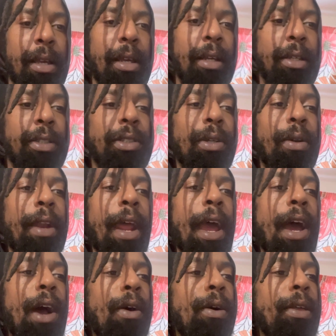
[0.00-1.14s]
So
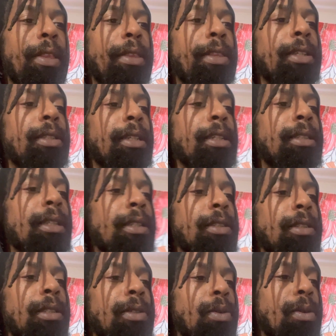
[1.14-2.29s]
now this leads
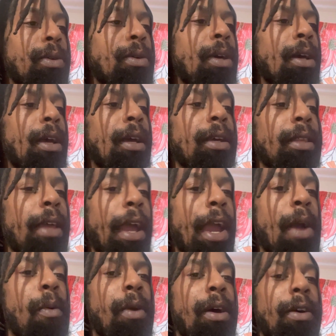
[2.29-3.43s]
into the
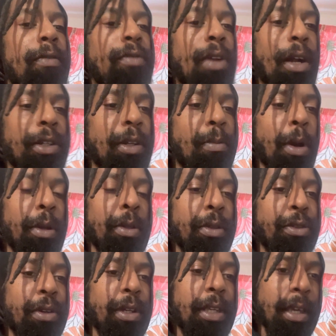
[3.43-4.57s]
era of Dr. Martin
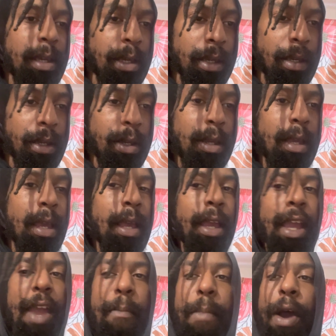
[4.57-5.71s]
Luther King
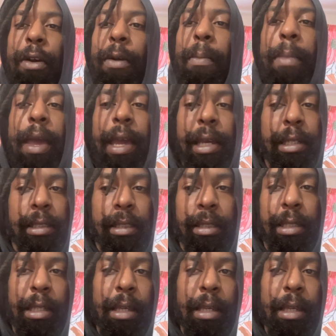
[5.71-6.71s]
and Malcolm X.